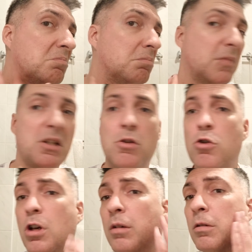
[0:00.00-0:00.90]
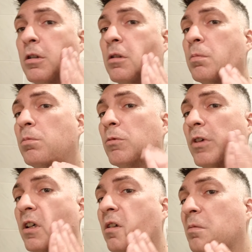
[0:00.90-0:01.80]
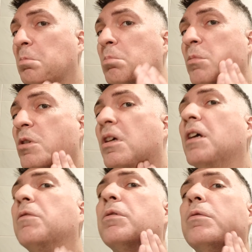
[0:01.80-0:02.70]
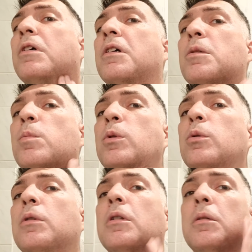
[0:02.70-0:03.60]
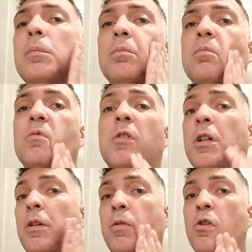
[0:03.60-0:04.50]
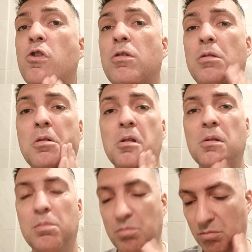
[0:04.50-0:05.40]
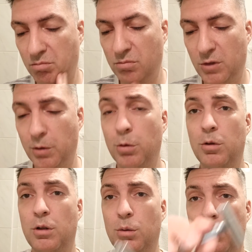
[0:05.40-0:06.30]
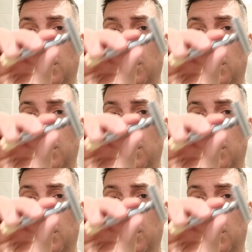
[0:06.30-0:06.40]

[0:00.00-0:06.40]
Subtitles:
Nice shaver, very safe, very smooth, very efficient. If you need to